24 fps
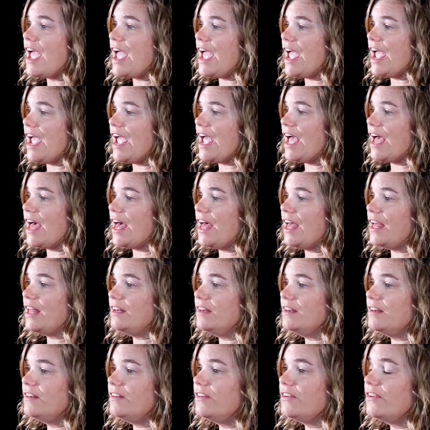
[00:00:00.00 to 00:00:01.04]

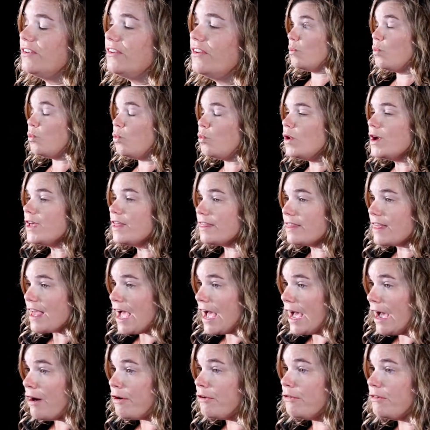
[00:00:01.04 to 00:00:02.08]
and
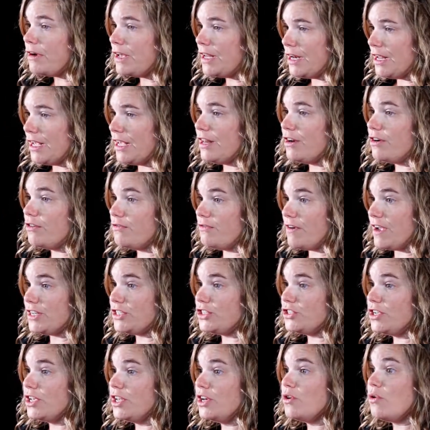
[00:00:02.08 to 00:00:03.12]
without an
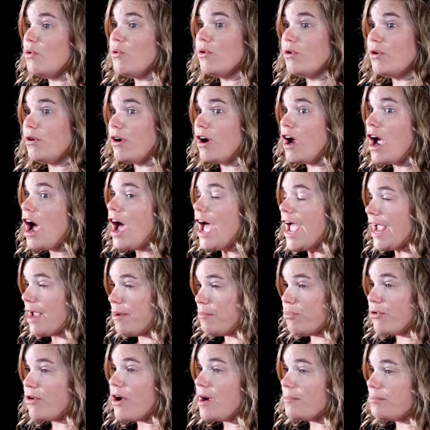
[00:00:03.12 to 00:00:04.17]
intervention or a
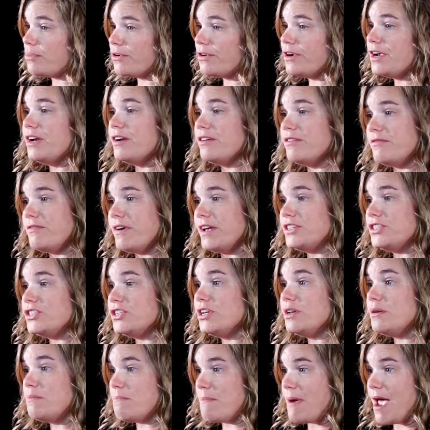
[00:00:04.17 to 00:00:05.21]
proper
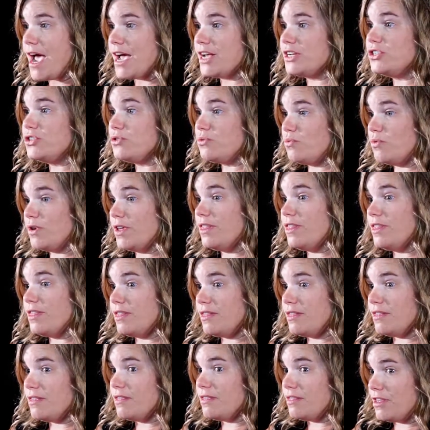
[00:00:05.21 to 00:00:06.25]
intervention matched with
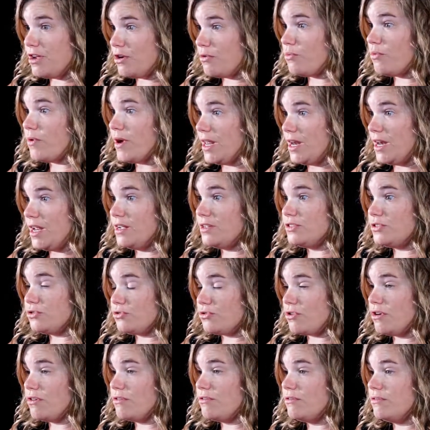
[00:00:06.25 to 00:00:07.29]
their reading
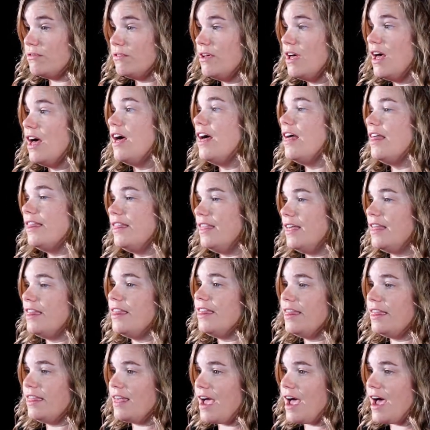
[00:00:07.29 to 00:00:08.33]
struggle
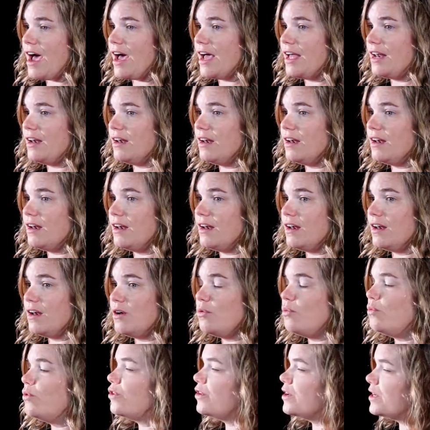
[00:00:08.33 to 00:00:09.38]
that that
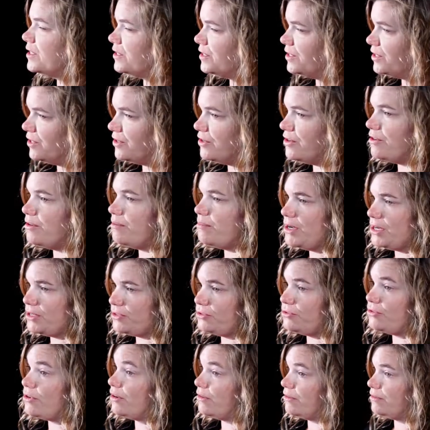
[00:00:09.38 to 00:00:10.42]
will continue to be a
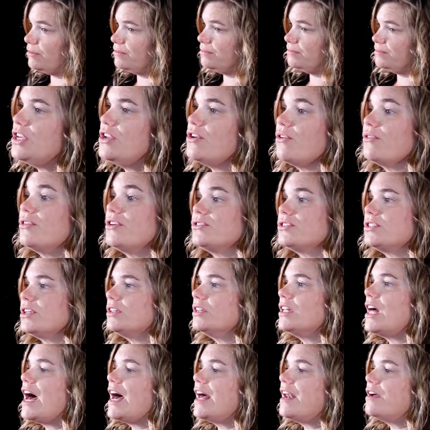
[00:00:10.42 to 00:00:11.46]
struggle. You know, there's a
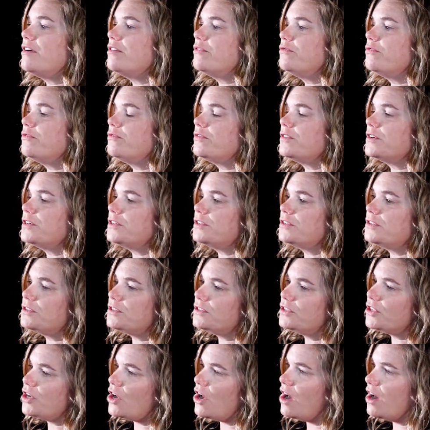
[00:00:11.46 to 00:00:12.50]
lot of
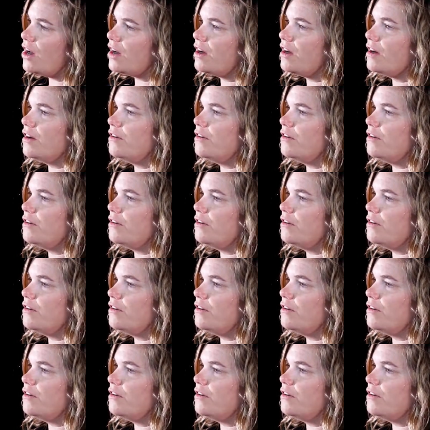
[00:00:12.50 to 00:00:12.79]
talk